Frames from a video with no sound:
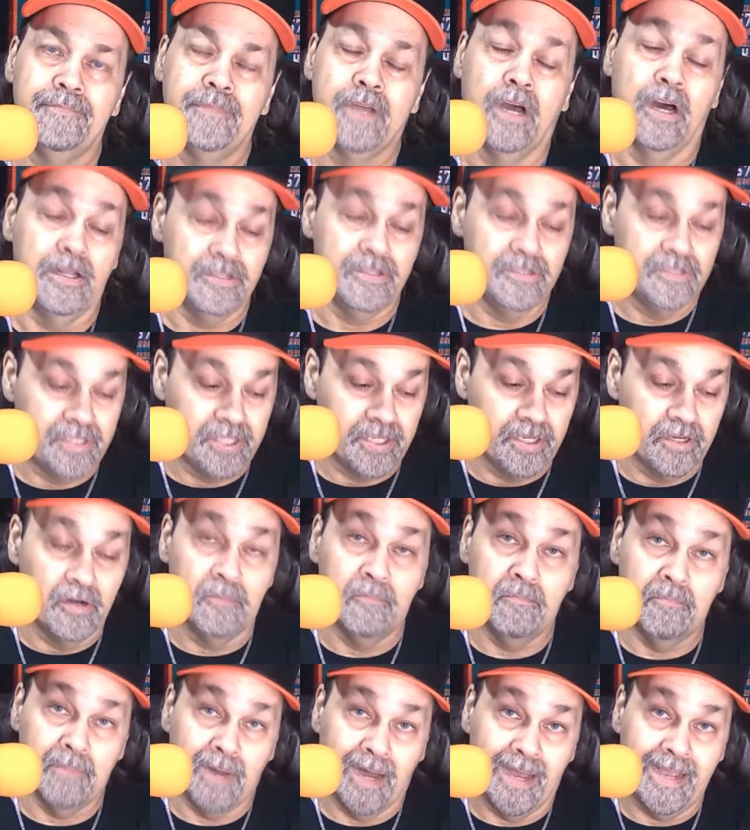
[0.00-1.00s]
Until
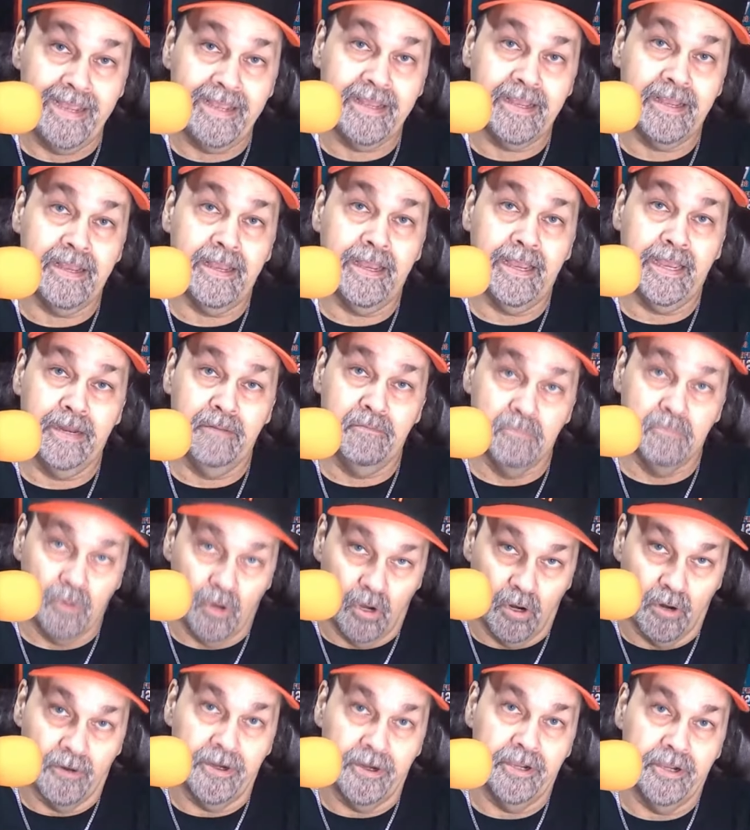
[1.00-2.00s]
Mike and
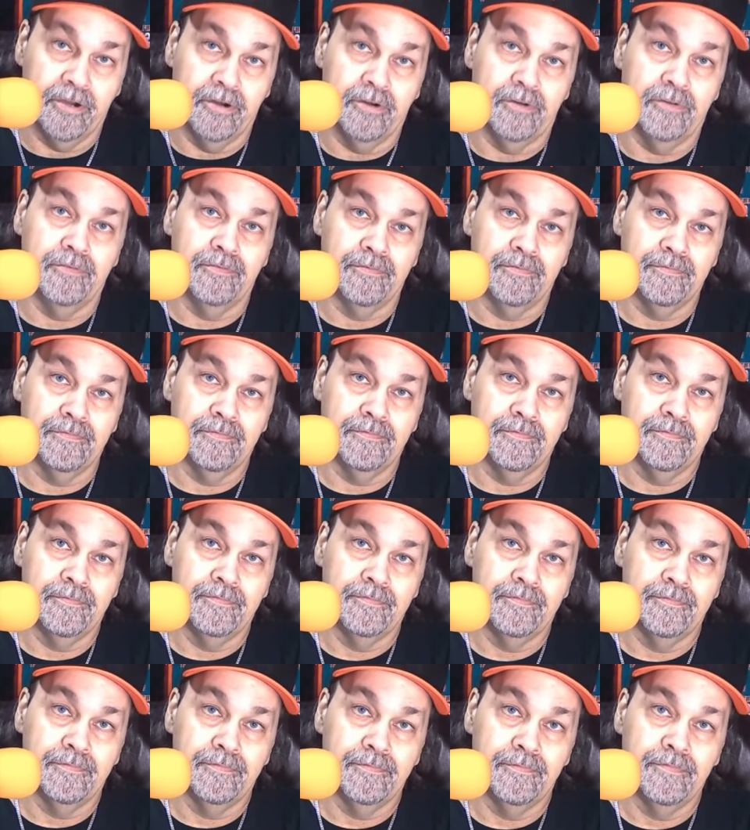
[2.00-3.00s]
Mario
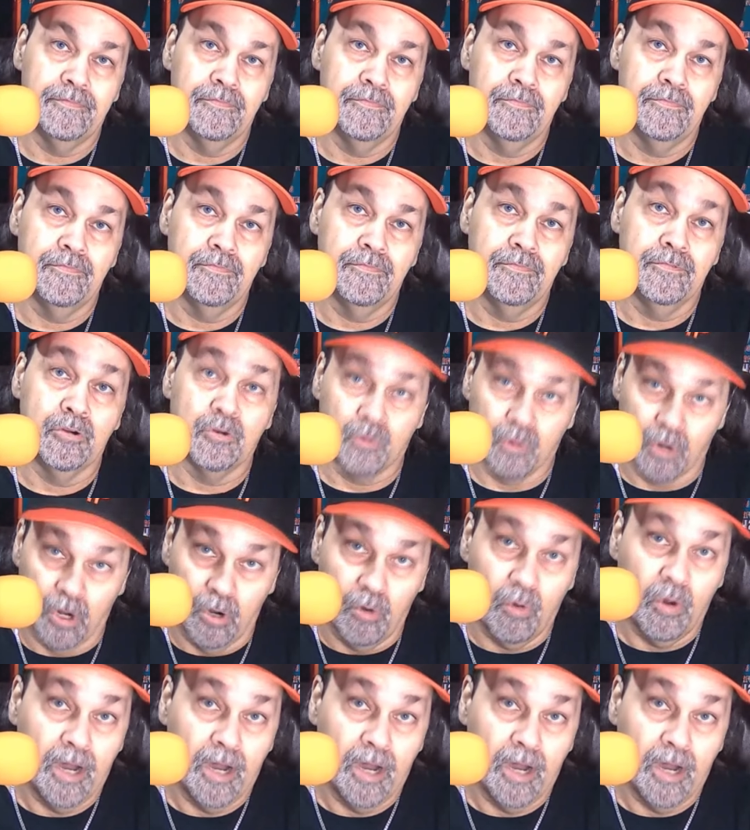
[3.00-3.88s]
grow